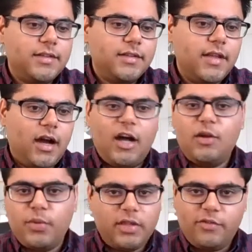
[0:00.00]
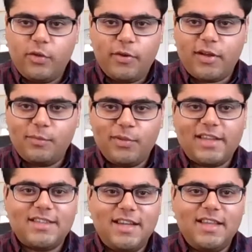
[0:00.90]
to the unbelievable
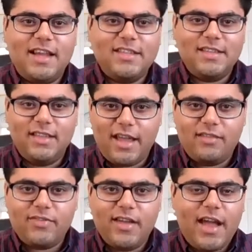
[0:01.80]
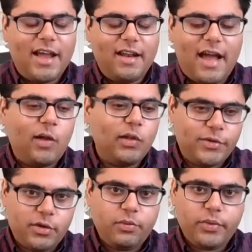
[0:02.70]
complexity that is life and how
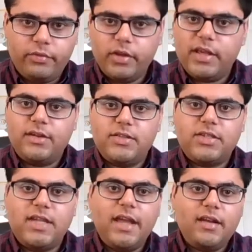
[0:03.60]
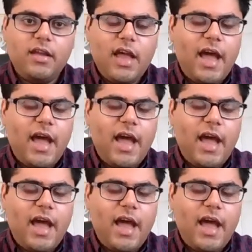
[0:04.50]
little we really understand.